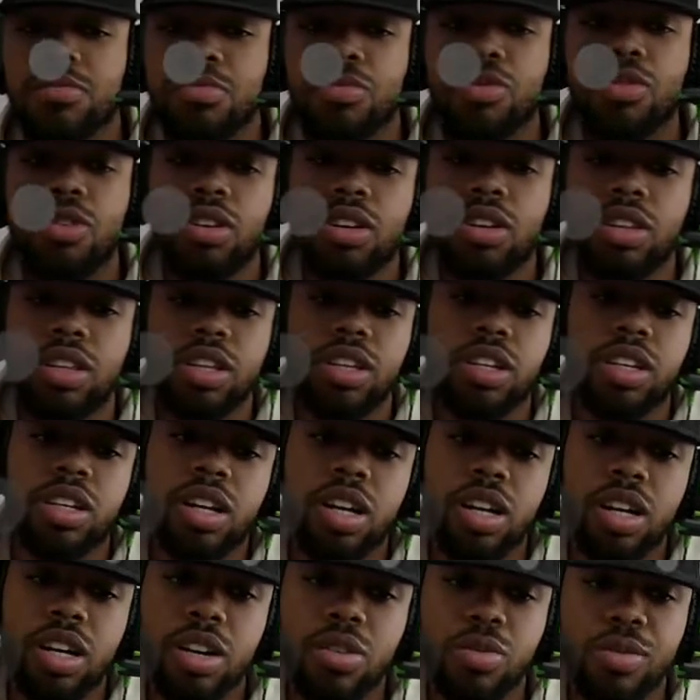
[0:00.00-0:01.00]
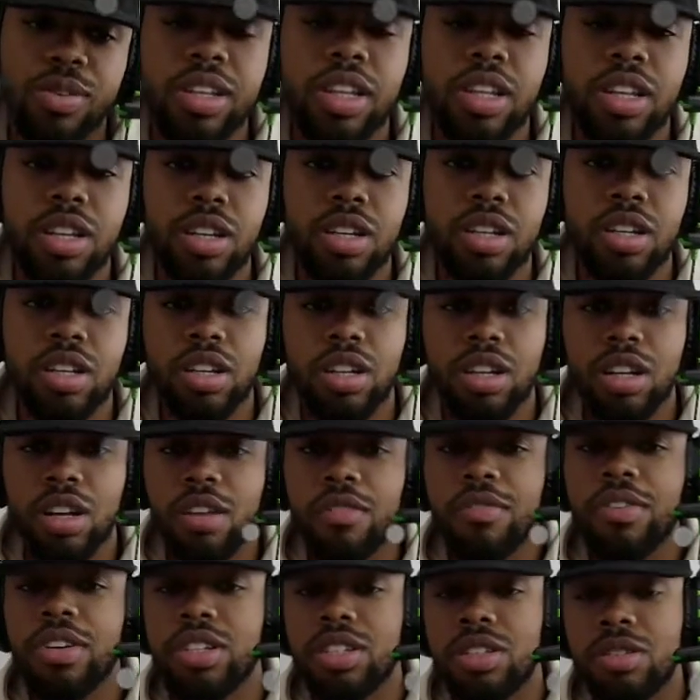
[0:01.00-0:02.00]
more than uh, Ridla
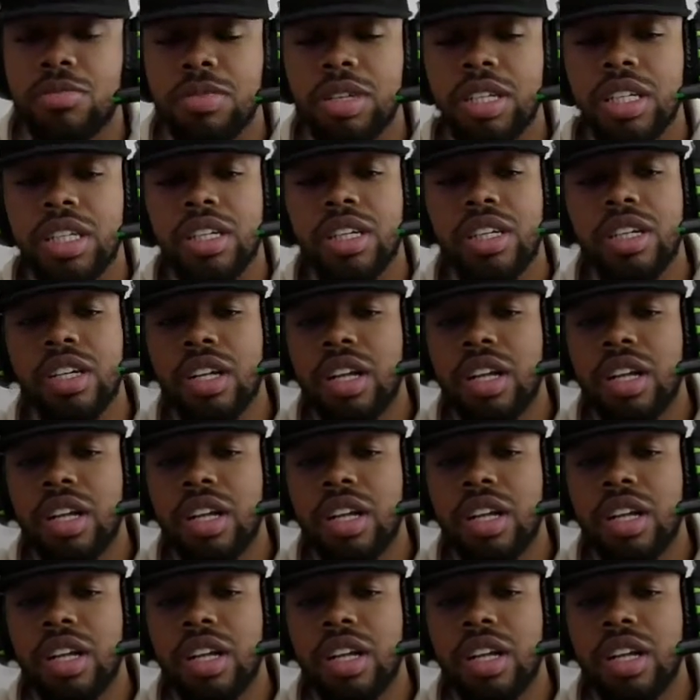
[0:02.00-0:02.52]
fits the beat.